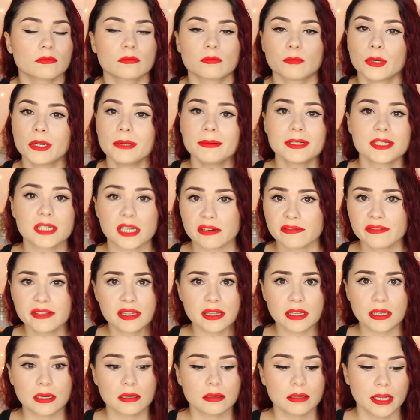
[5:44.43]
pretty much
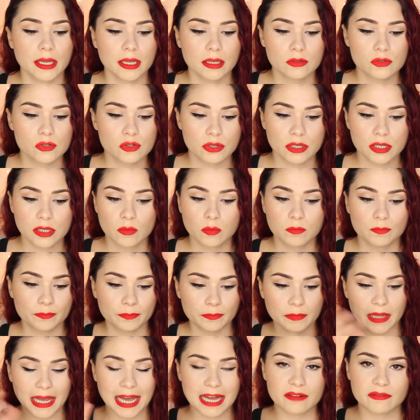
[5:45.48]
everything like drink
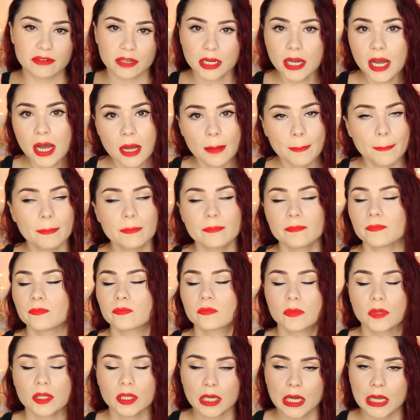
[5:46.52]
out of a cup
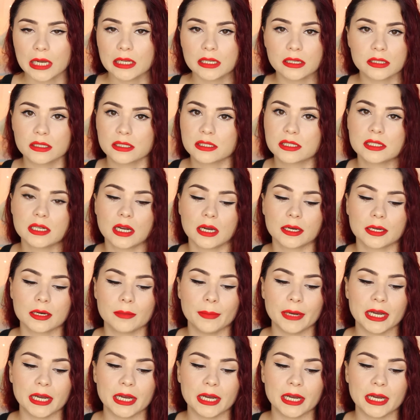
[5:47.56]
and it's not gonna